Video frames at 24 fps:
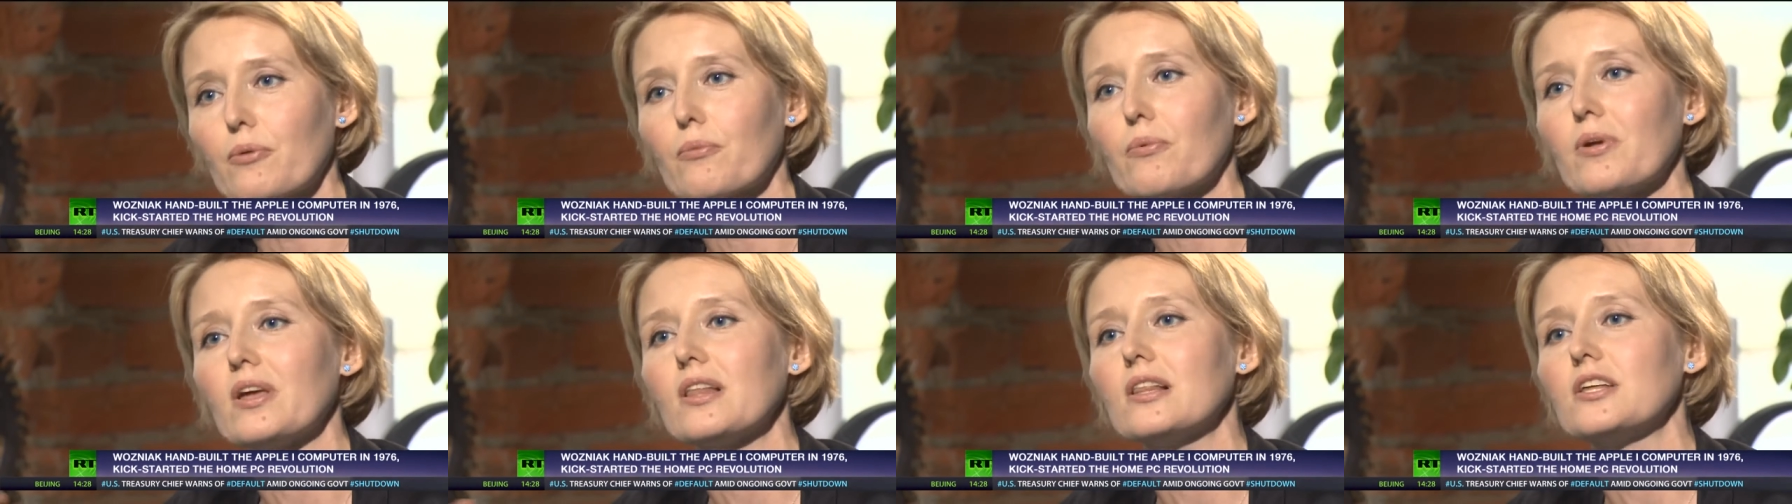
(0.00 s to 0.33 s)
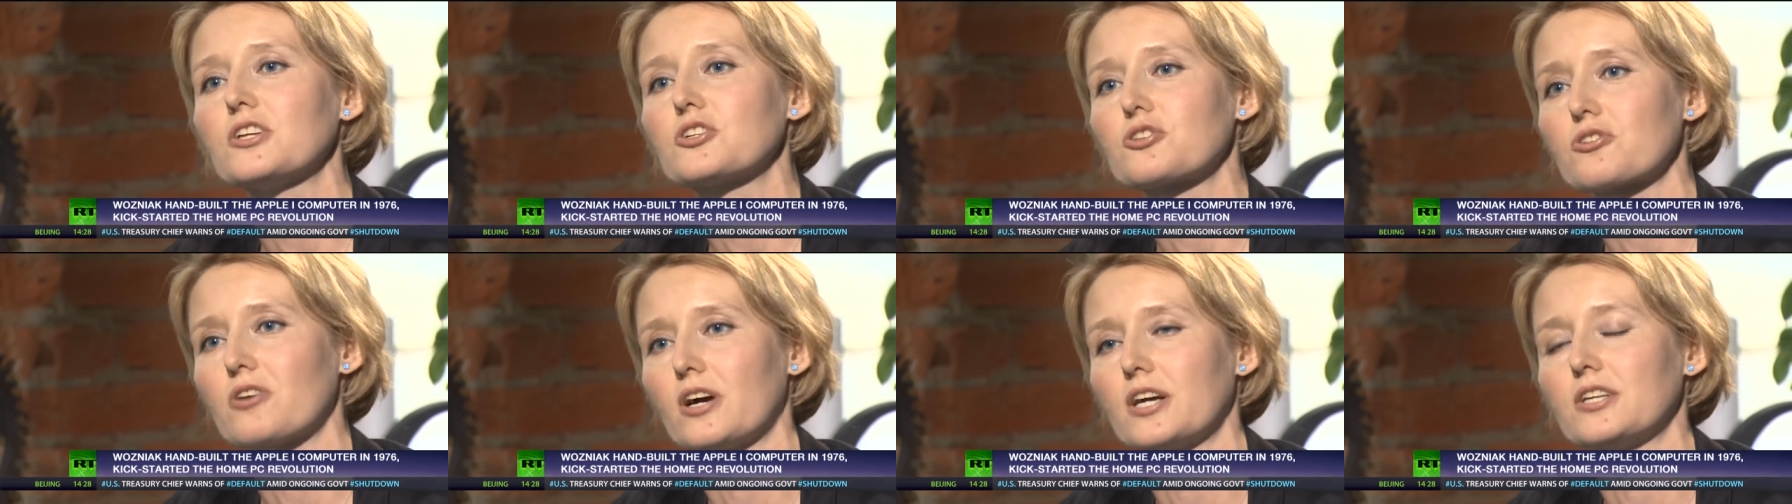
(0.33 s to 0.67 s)

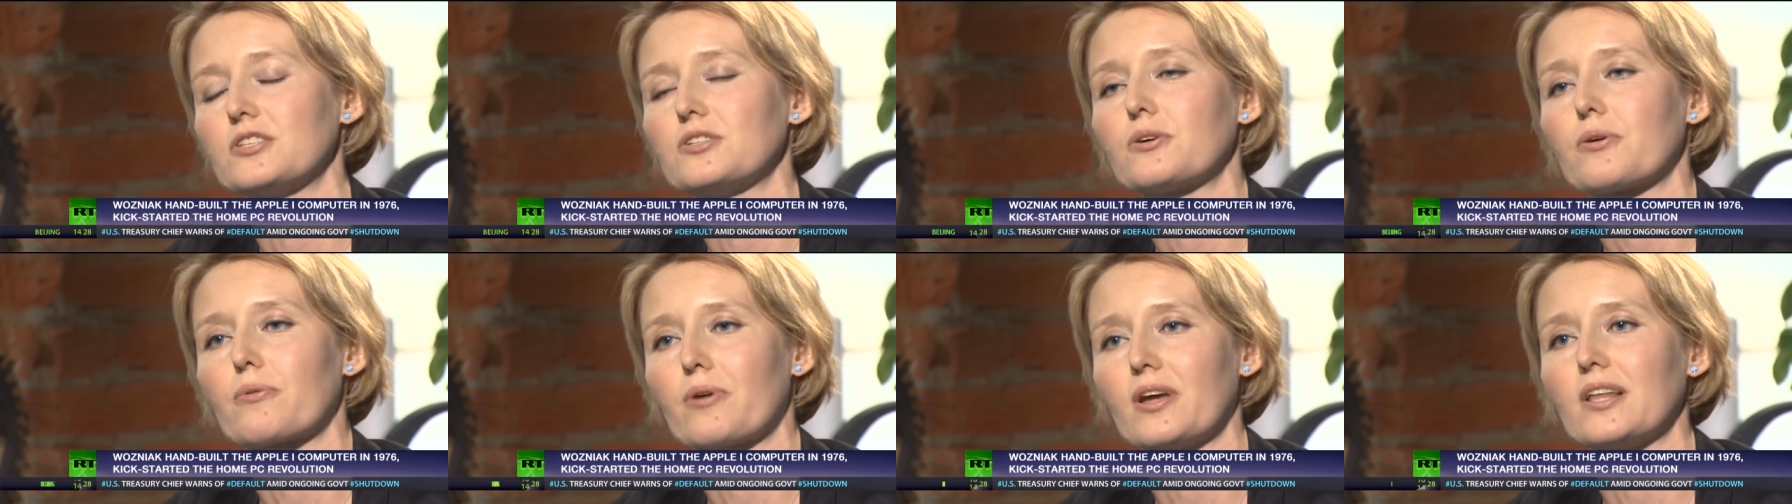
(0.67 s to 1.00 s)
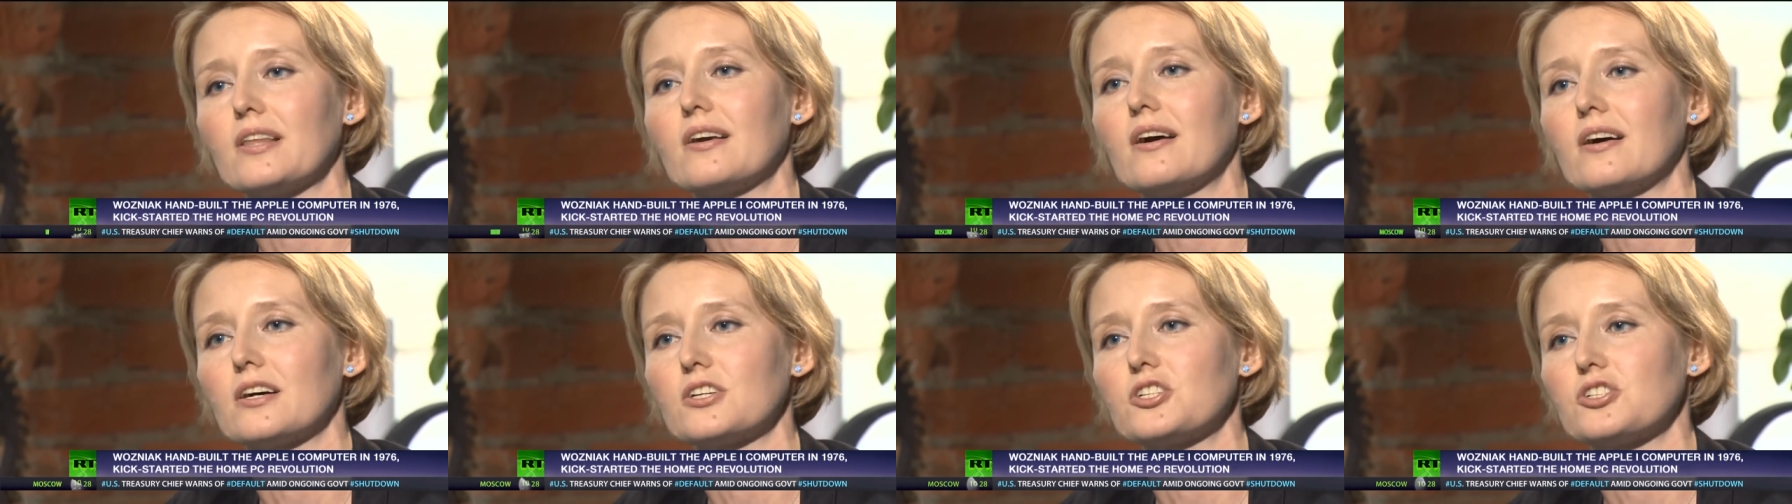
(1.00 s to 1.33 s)
really tried to
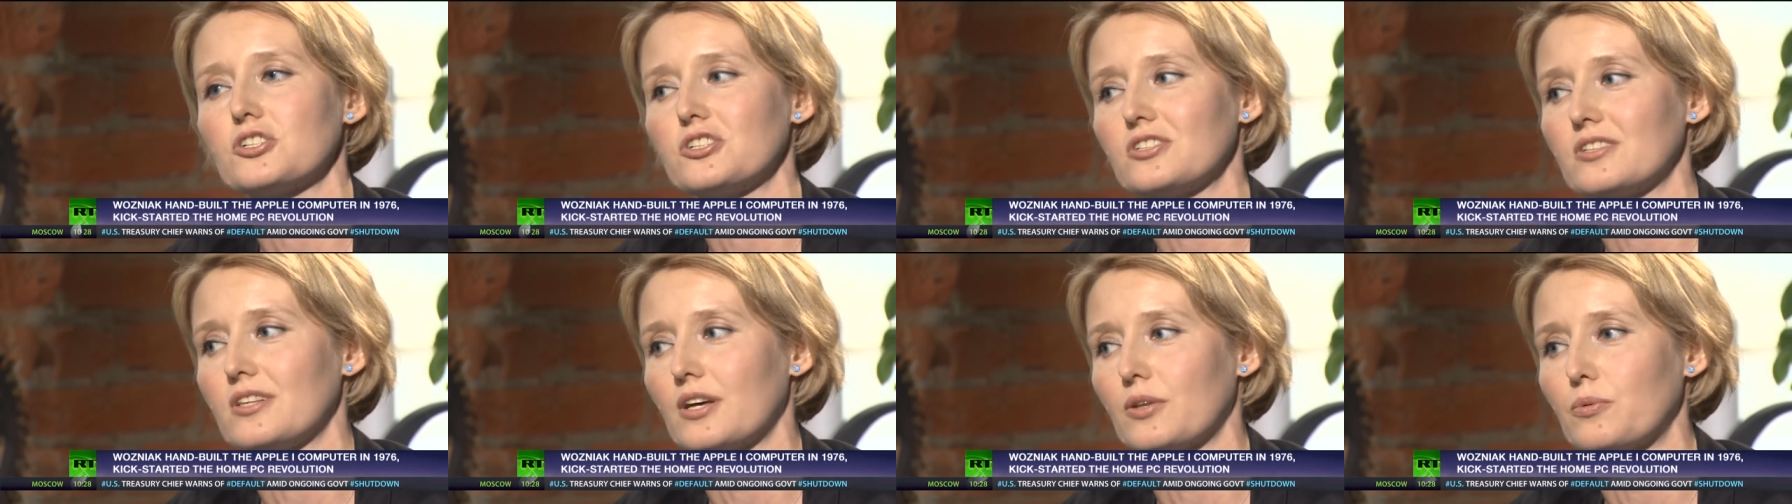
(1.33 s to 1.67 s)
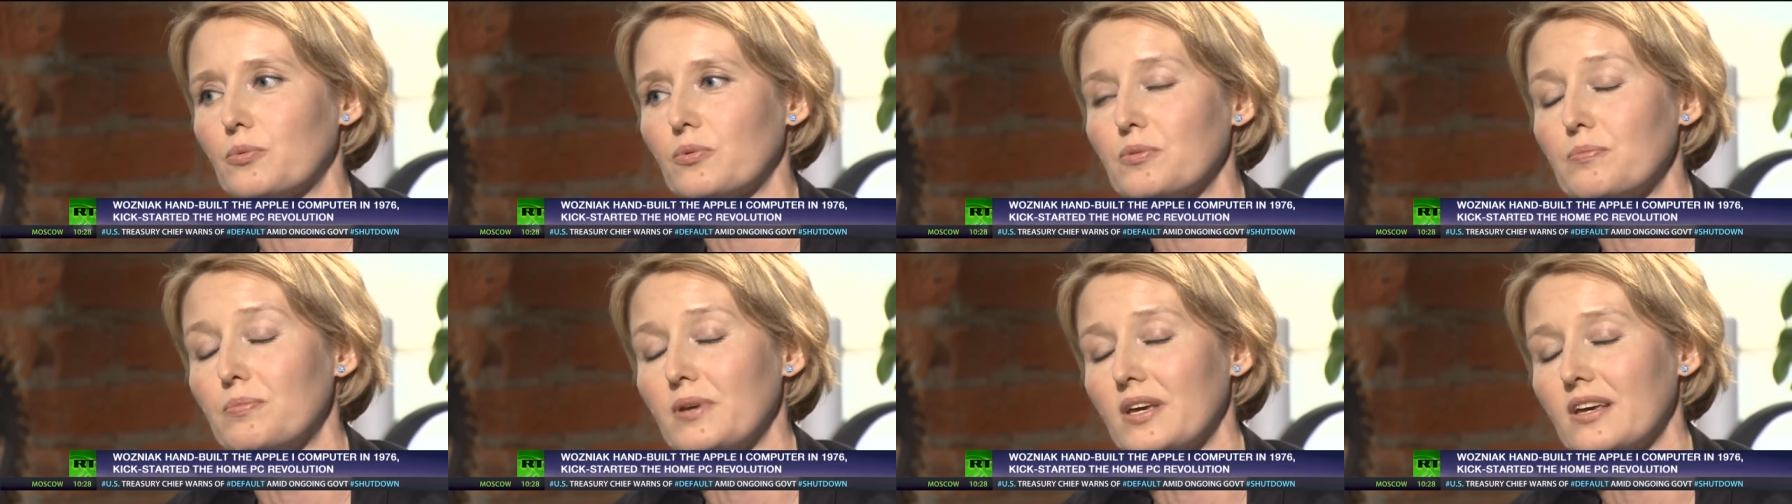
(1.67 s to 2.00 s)
create gadgets
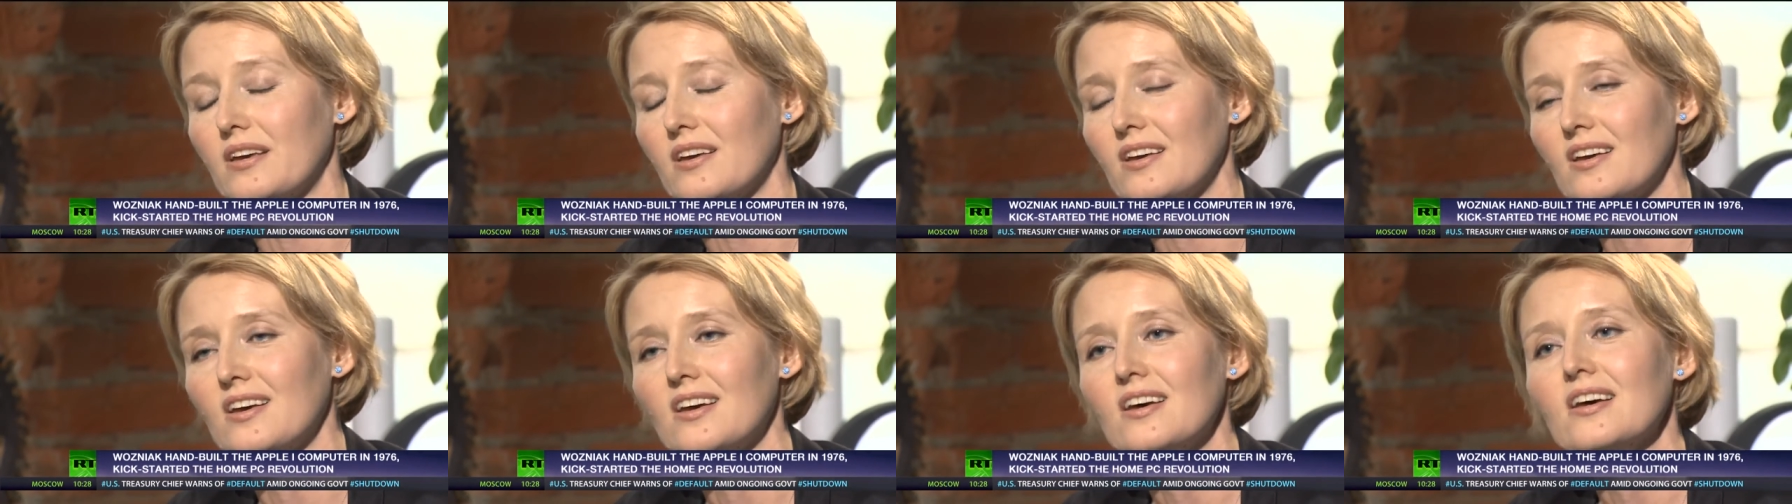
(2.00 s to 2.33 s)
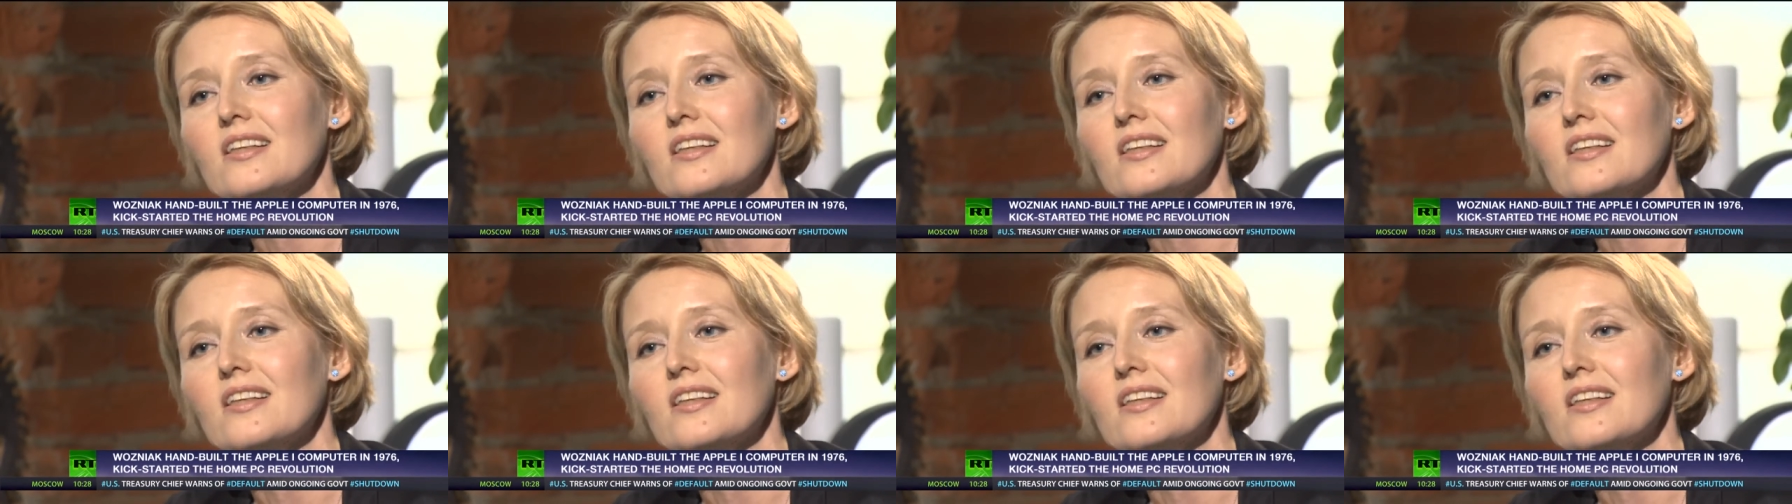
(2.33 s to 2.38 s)
that would be